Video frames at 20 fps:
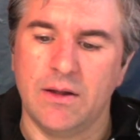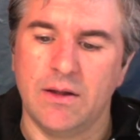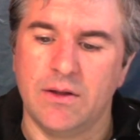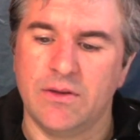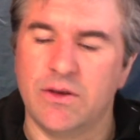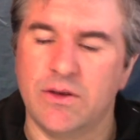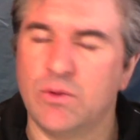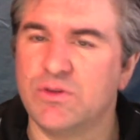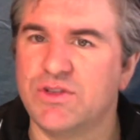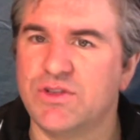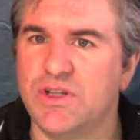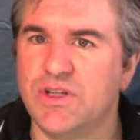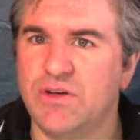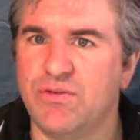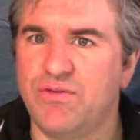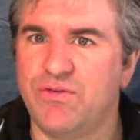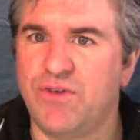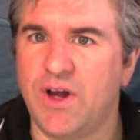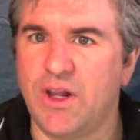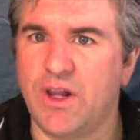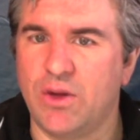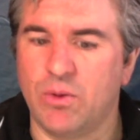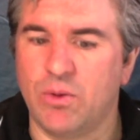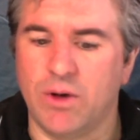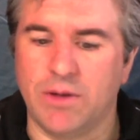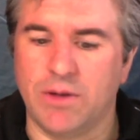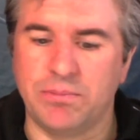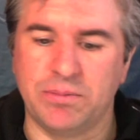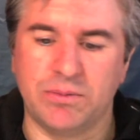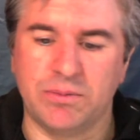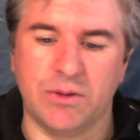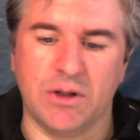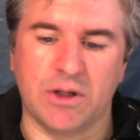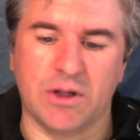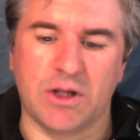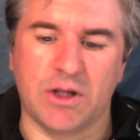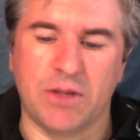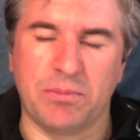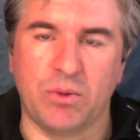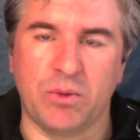There was then a follow-up a
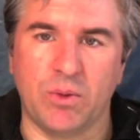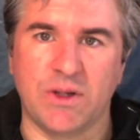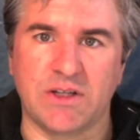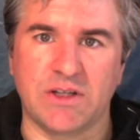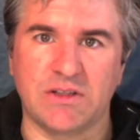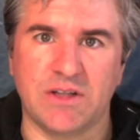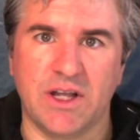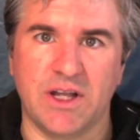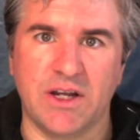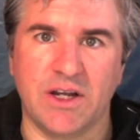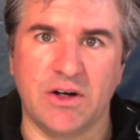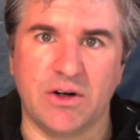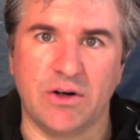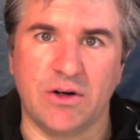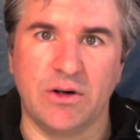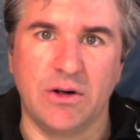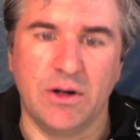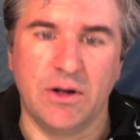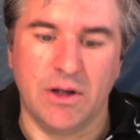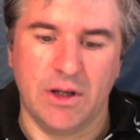couple weeks later